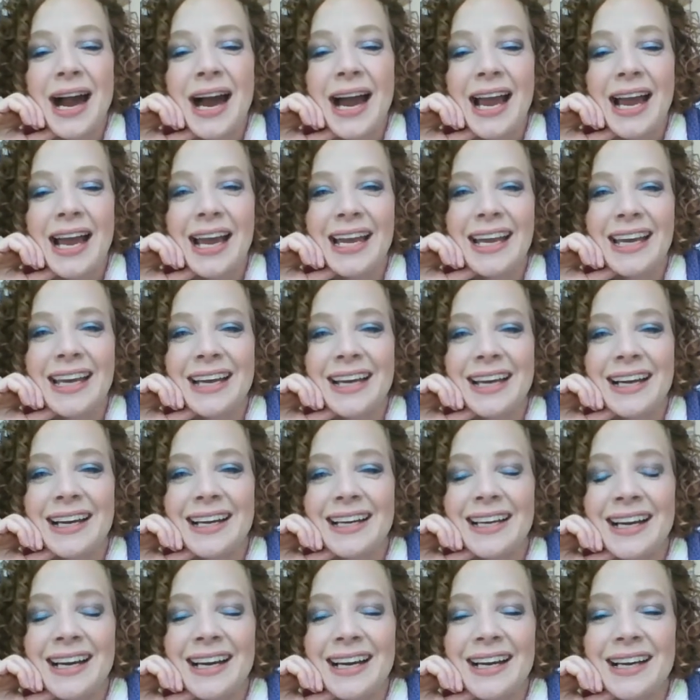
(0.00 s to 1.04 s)
I
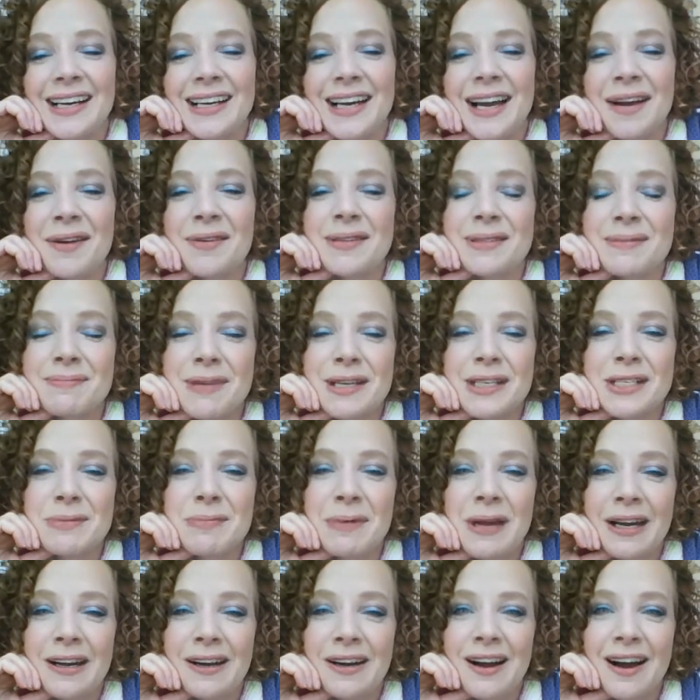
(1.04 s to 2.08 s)
was much
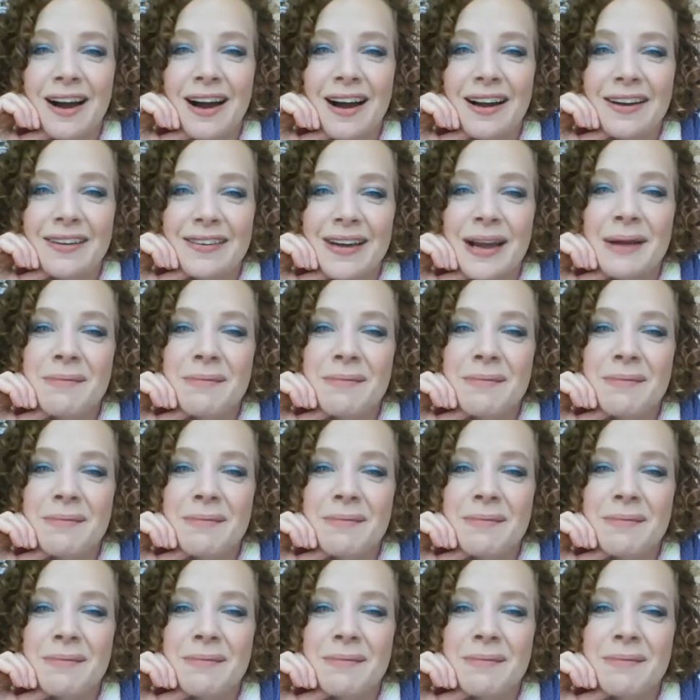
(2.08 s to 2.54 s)
better off.